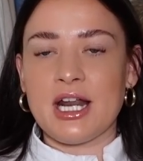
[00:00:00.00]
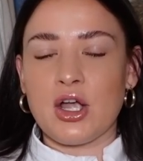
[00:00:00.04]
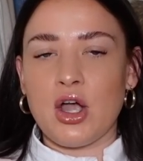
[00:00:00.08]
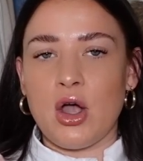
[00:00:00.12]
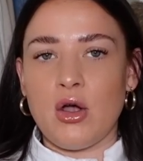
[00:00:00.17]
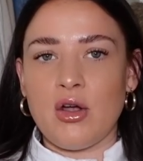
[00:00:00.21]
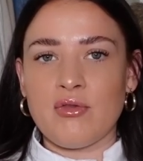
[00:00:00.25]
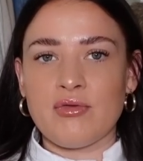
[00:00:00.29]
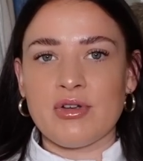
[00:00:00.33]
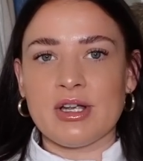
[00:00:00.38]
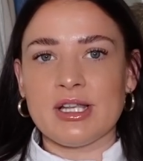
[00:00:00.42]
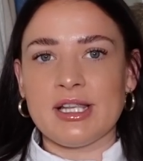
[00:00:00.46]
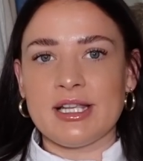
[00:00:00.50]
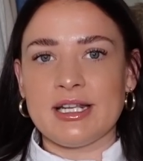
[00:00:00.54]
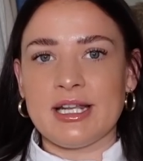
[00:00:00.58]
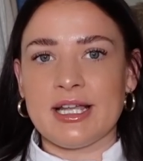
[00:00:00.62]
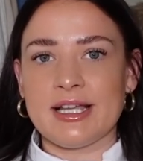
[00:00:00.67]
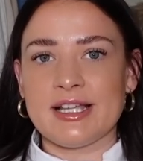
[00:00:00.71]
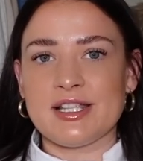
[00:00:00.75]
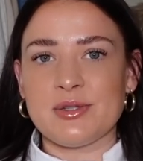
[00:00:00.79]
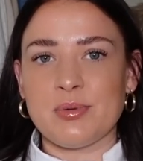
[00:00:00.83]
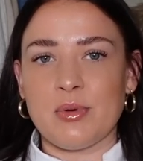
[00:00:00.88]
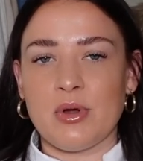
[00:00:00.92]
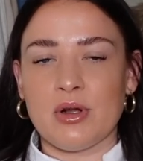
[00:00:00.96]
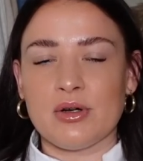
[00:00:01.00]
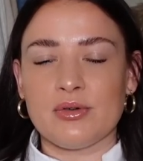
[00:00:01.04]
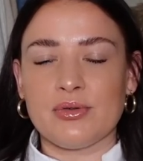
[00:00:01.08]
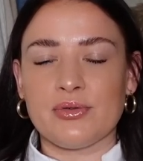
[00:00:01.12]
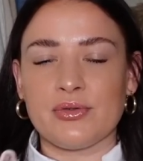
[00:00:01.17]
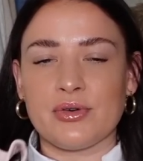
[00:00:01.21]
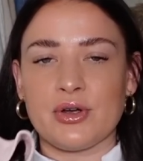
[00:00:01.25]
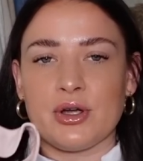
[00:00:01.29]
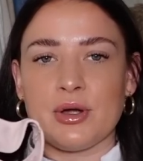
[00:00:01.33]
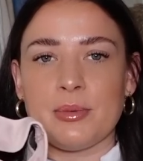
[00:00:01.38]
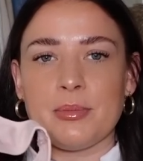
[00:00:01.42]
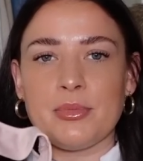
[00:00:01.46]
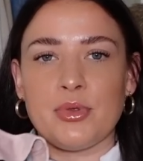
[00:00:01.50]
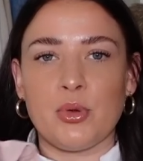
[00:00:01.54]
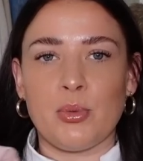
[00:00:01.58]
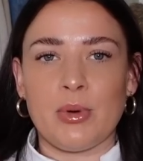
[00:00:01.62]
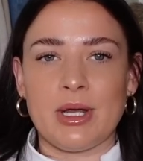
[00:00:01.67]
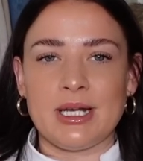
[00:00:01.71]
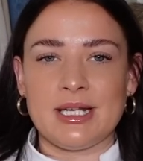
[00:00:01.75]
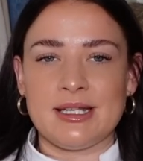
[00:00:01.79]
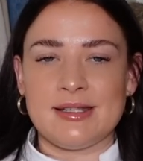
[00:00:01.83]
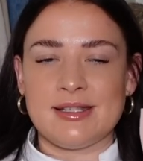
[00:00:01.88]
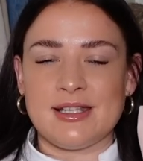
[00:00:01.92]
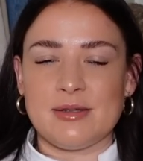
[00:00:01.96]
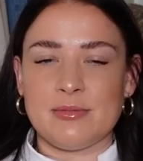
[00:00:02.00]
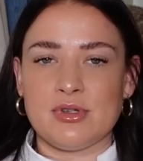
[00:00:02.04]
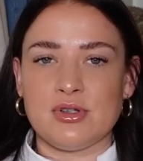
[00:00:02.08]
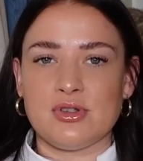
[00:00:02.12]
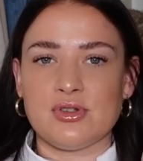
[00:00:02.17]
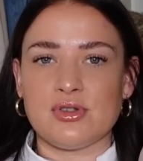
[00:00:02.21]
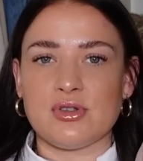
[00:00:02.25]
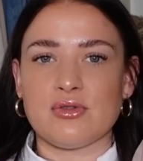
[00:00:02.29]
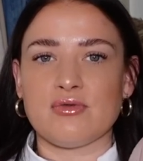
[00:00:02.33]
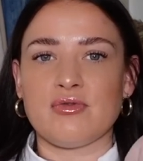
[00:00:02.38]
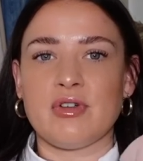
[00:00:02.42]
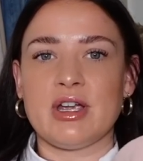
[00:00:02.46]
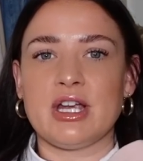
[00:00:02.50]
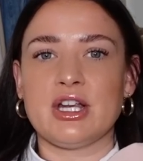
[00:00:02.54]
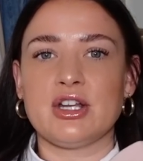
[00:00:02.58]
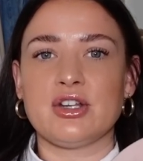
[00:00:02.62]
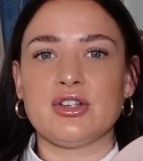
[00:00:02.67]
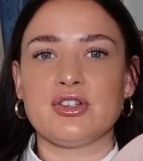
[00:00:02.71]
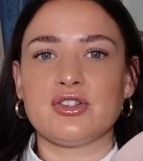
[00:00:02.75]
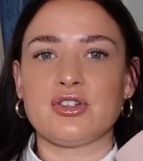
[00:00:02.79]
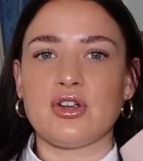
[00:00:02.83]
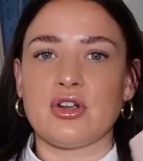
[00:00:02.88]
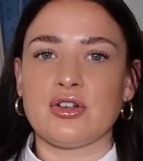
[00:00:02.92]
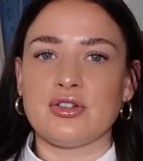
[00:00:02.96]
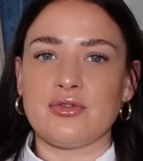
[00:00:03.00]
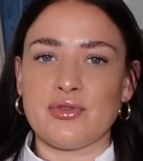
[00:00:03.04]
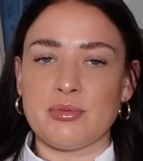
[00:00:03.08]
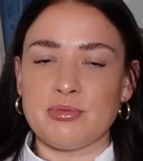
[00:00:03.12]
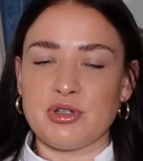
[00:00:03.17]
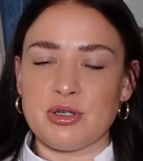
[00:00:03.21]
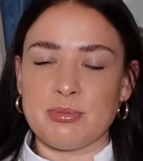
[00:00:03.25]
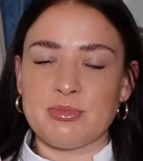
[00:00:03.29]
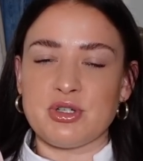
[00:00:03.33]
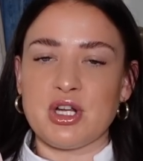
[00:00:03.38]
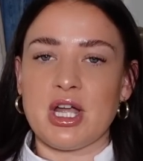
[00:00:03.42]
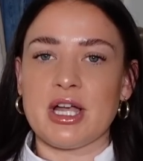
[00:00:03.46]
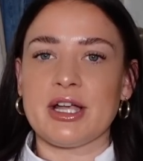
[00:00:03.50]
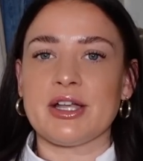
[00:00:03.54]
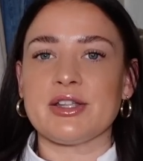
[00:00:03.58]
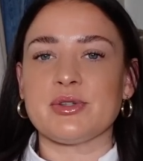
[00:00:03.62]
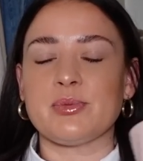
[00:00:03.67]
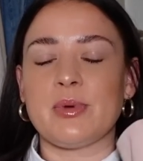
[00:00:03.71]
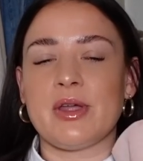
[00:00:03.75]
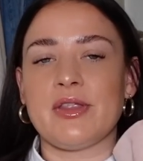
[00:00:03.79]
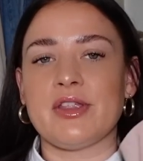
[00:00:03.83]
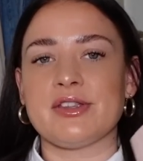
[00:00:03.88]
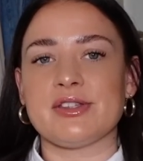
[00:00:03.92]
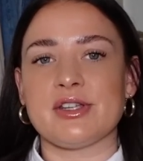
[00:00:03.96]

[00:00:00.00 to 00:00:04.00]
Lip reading: I got a really nice one from the Whitney Simmons range from Gymshark as well.